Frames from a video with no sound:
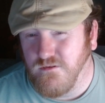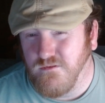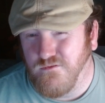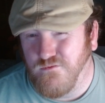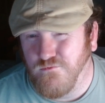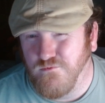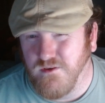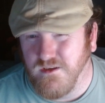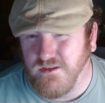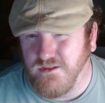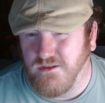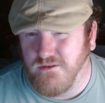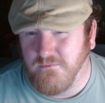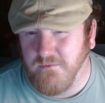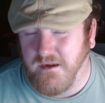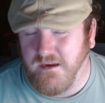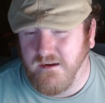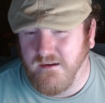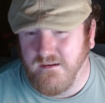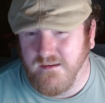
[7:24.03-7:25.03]
which you
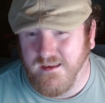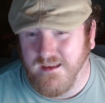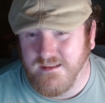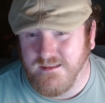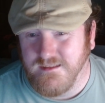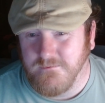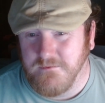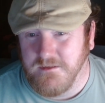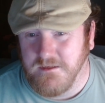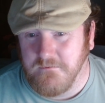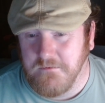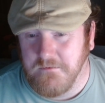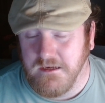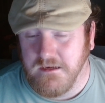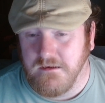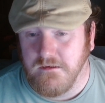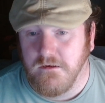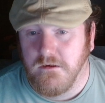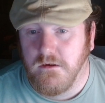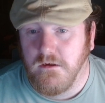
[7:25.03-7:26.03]
may not get something
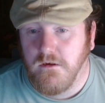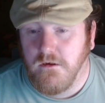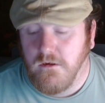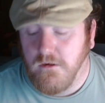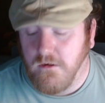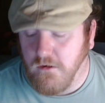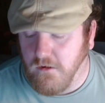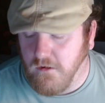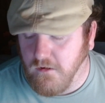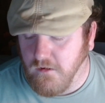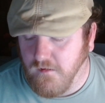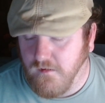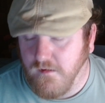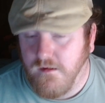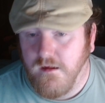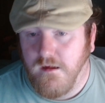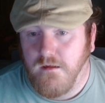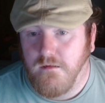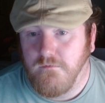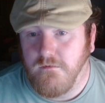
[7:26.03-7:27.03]
big, or
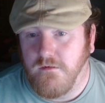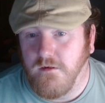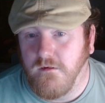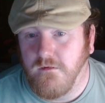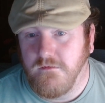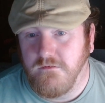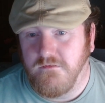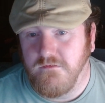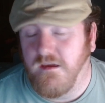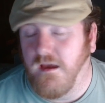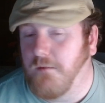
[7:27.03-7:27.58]
turn 3.